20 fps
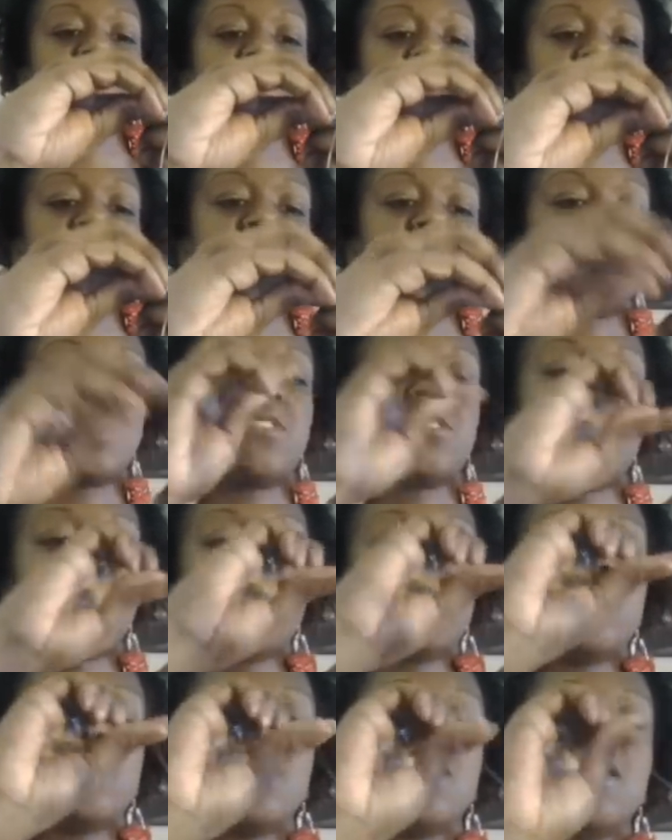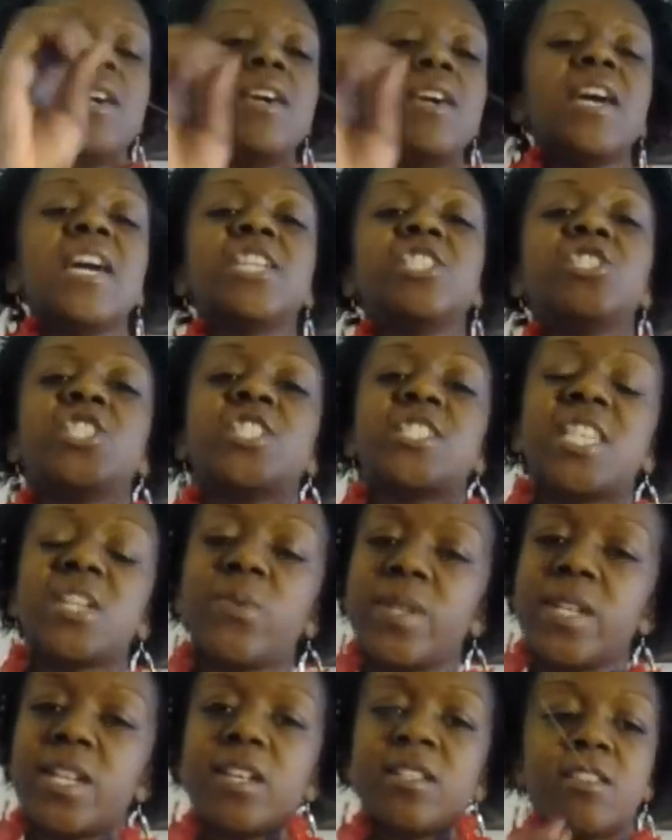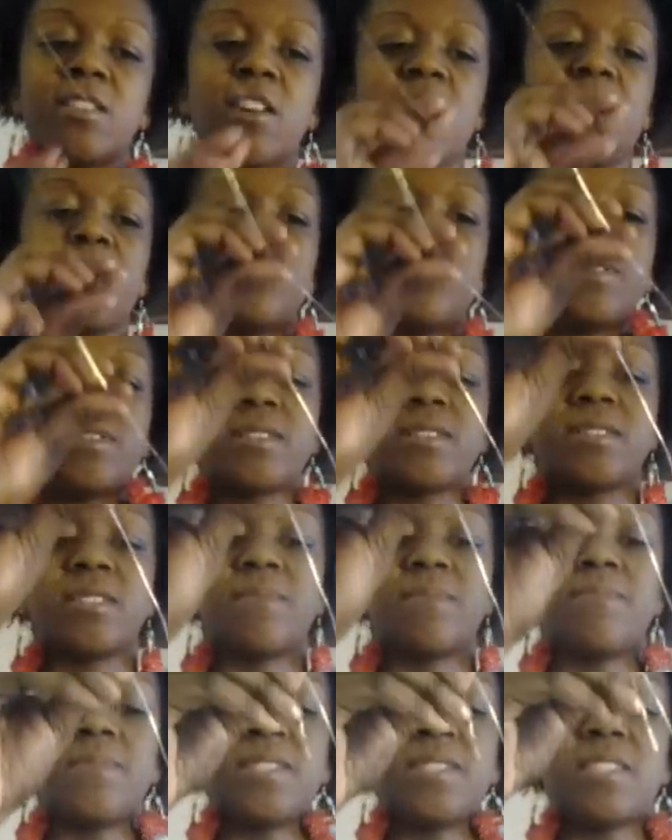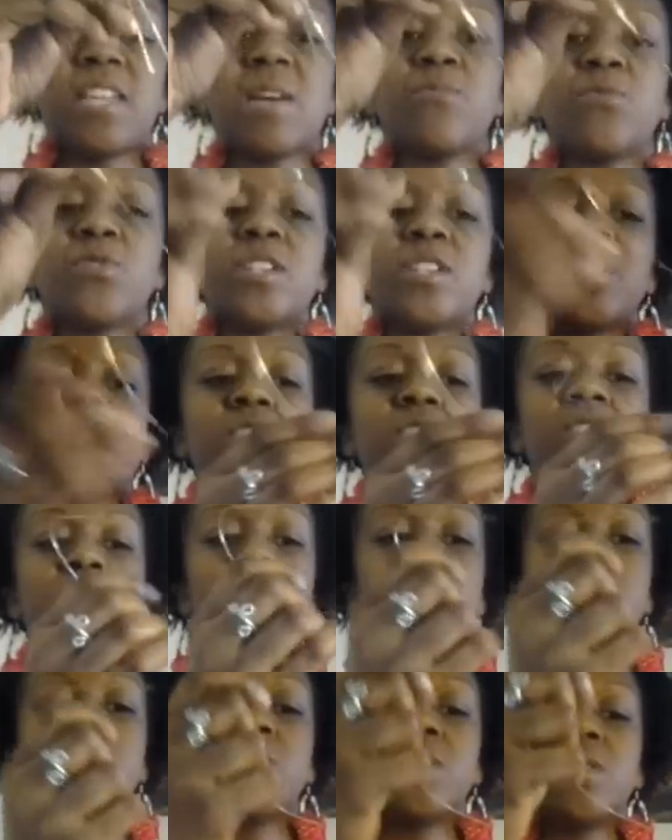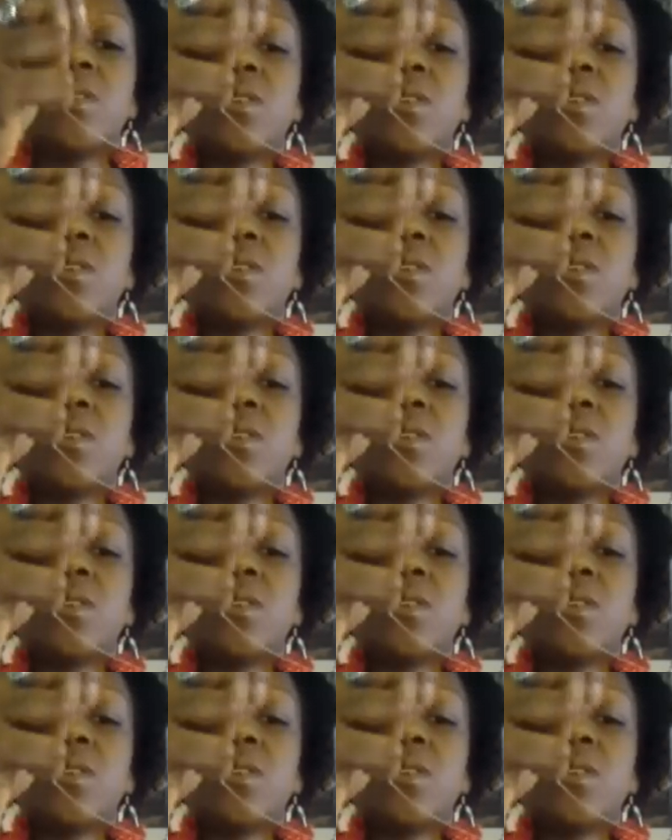everything together, and just like we did on top, except this time we're going to go